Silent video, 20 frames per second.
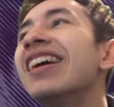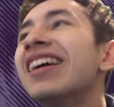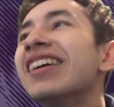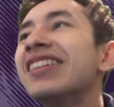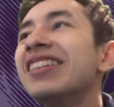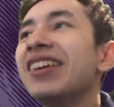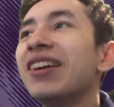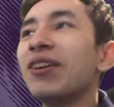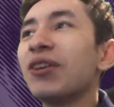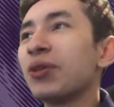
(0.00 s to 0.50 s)

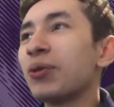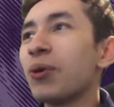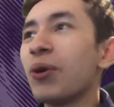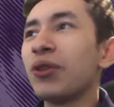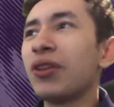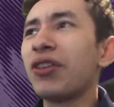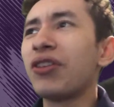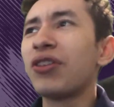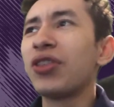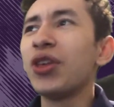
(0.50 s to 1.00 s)
Neo the World
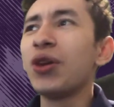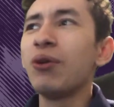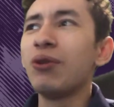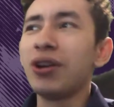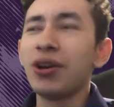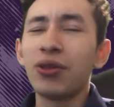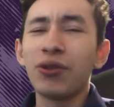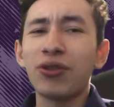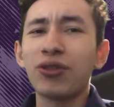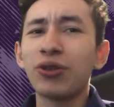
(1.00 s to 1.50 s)
Ends of View,
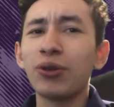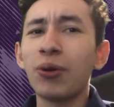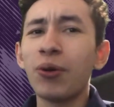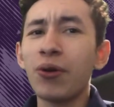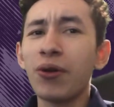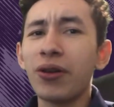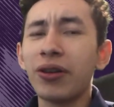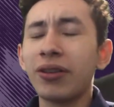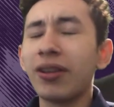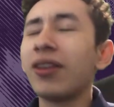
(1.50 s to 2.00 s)
another
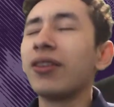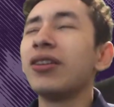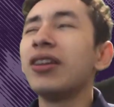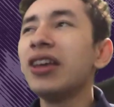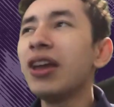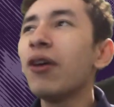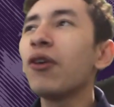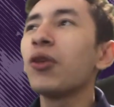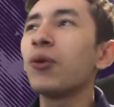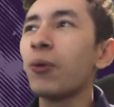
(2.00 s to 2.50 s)
story. Uh,
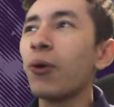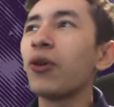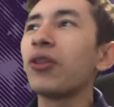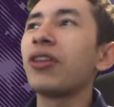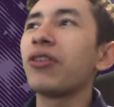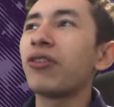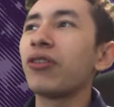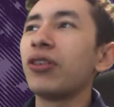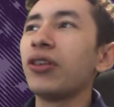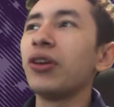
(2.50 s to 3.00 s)
Neo the World
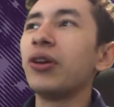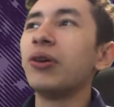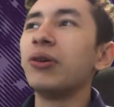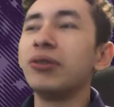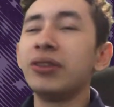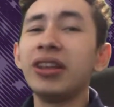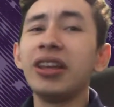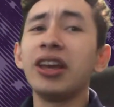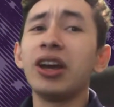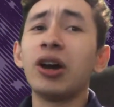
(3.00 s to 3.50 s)
Ends of View,
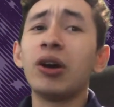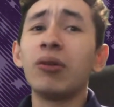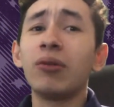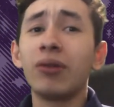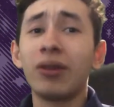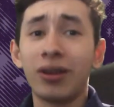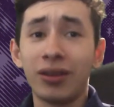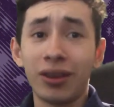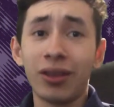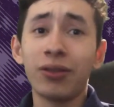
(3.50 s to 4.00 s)
Neo,
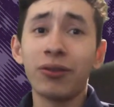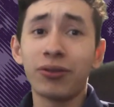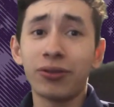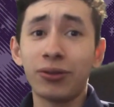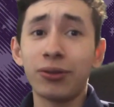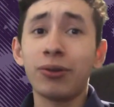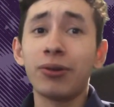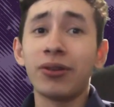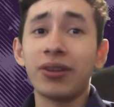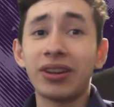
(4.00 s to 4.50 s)
another
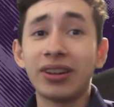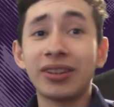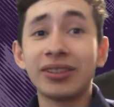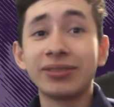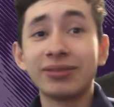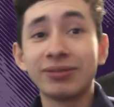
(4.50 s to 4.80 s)
story.